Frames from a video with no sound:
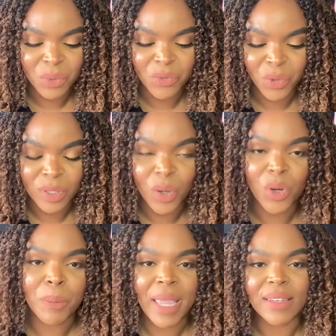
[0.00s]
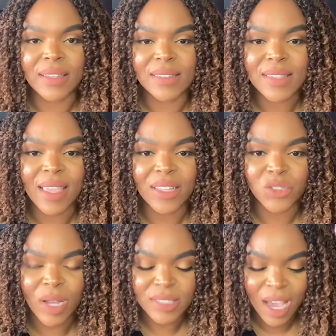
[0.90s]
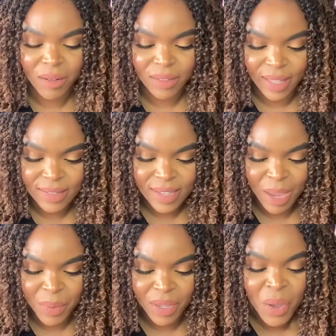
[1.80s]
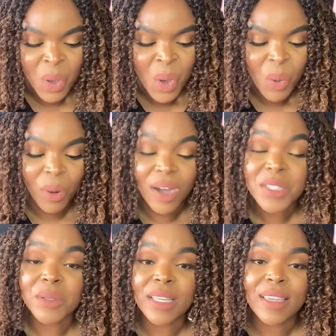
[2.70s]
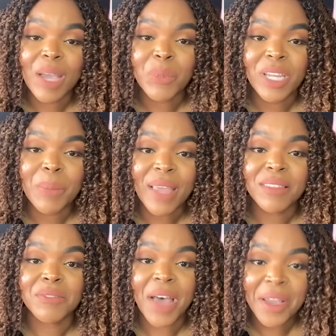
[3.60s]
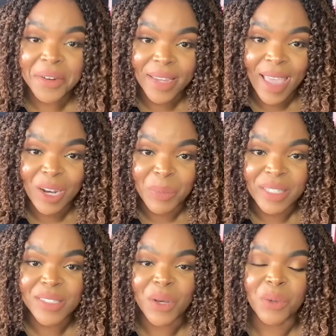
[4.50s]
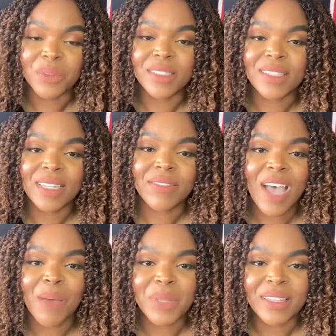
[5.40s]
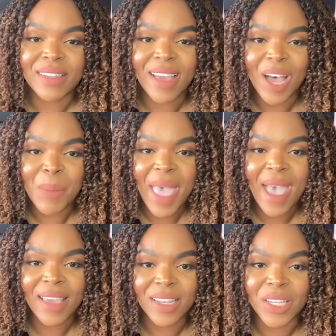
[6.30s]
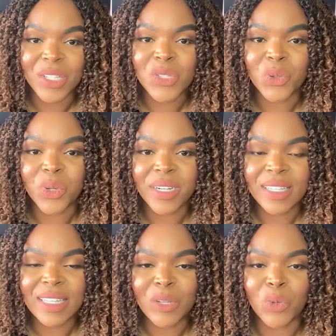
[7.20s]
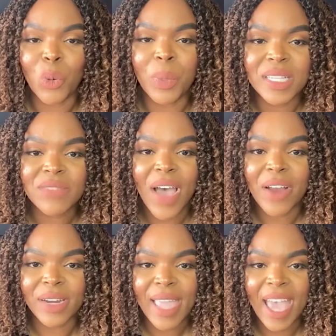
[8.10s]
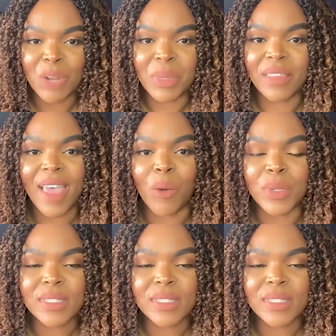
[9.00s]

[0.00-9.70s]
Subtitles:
for lower maintenance and drought tolerant landscaping. We're also looking at bringing back the fire academy. So the city of Compton had a historically robust fire academy that was